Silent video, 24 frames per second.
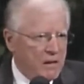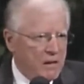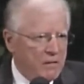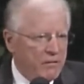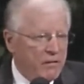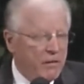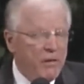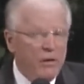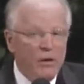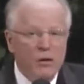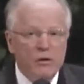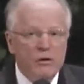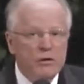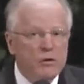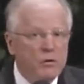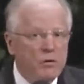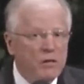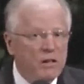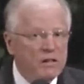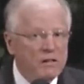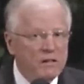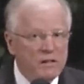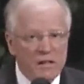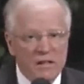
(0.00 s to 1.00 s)
For those who
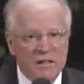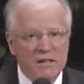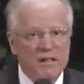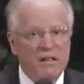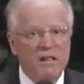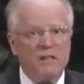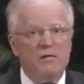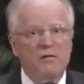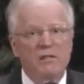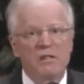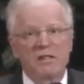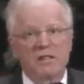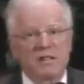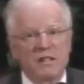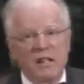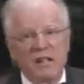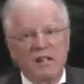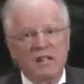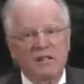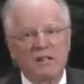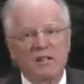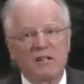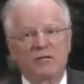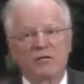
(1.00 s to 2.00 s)
are
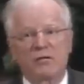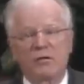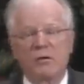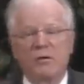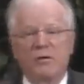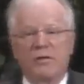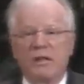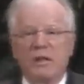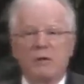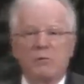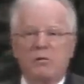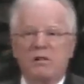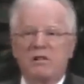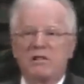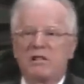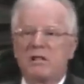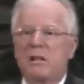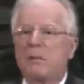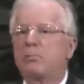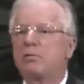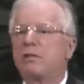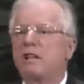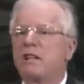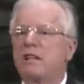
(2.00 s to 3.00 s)
disinterested in the truth, it will
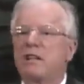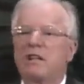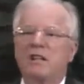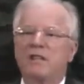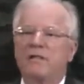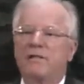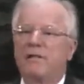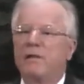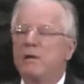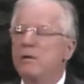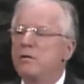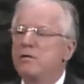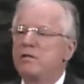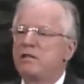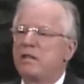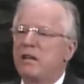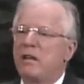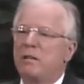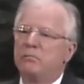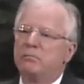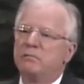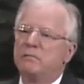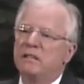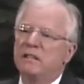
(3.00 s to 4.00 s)
simply confuse
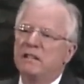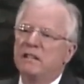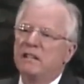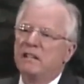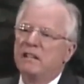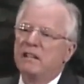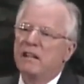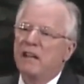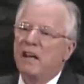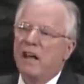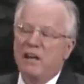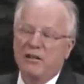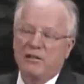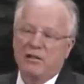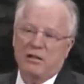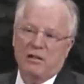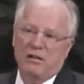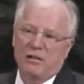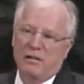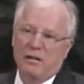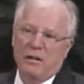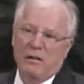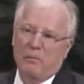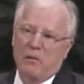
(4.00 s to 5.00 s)
them and
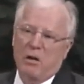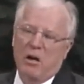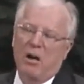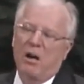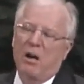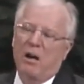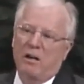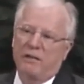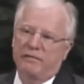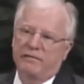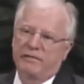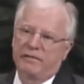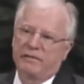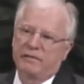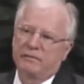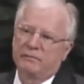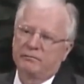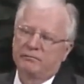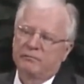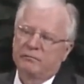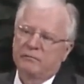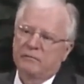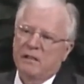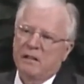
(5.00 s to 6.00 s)
turn them off.
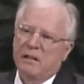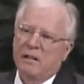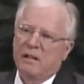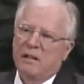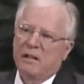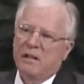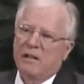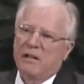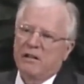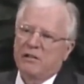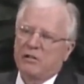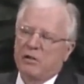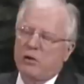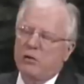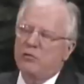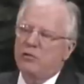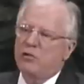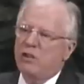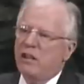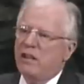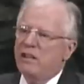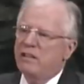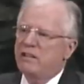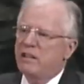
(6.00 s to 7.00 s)
So
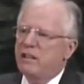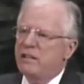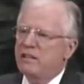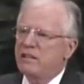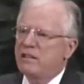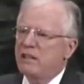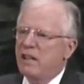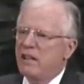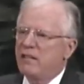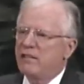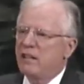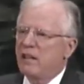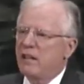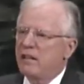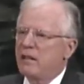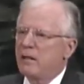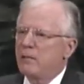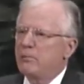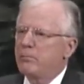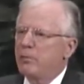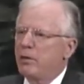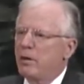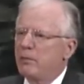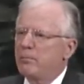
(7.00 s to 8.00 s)
Jesus said that
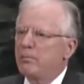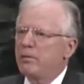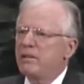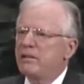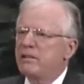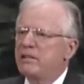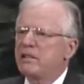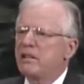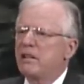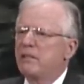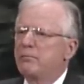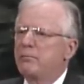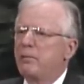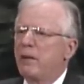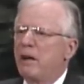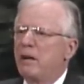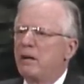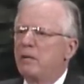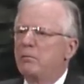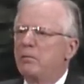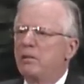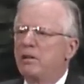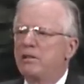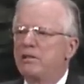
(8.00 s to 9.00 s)
the purpose of
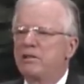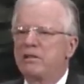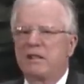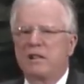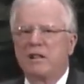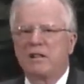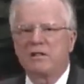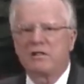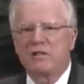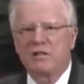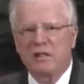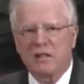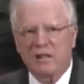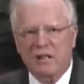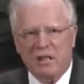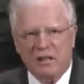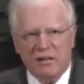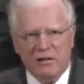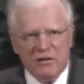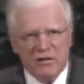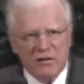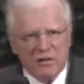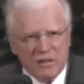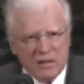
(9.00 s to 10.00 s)
parables is to
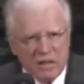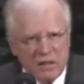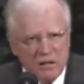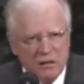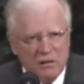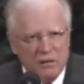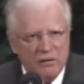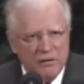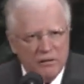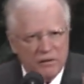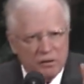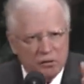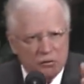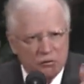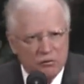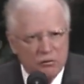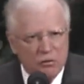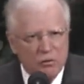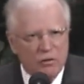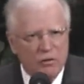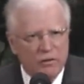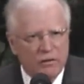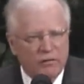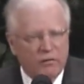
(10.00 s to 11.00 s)
conceal the
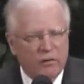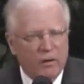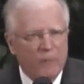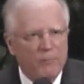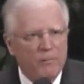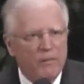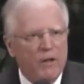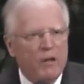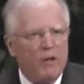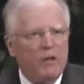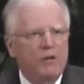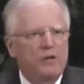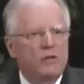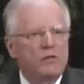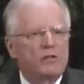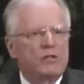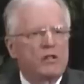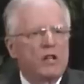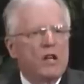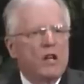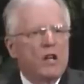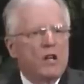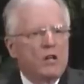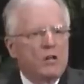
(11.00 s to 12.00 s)
truth from
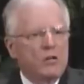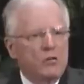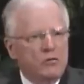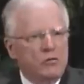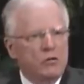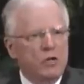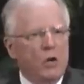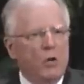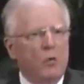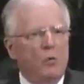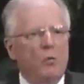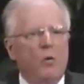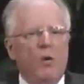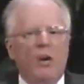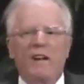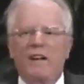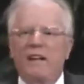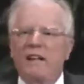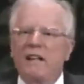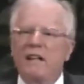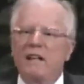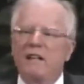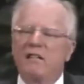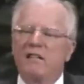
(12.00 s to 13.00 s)
those who don't
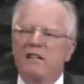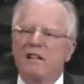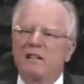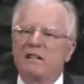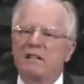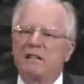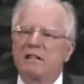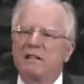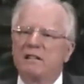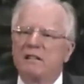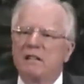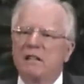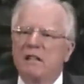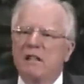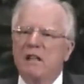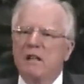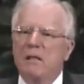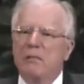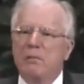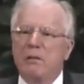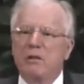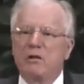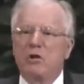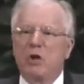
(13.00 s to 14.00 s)
want to hear it,
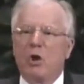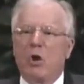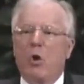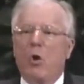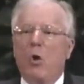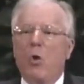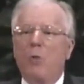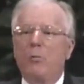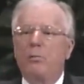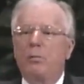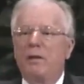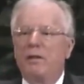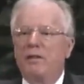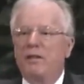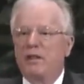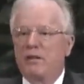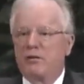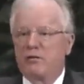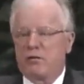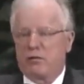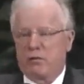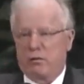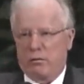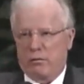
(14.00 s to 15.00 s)
but to open the
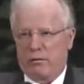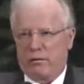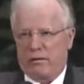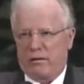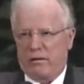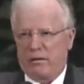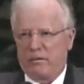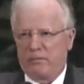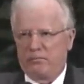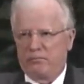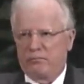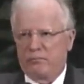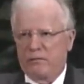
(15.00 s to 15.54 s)
truth,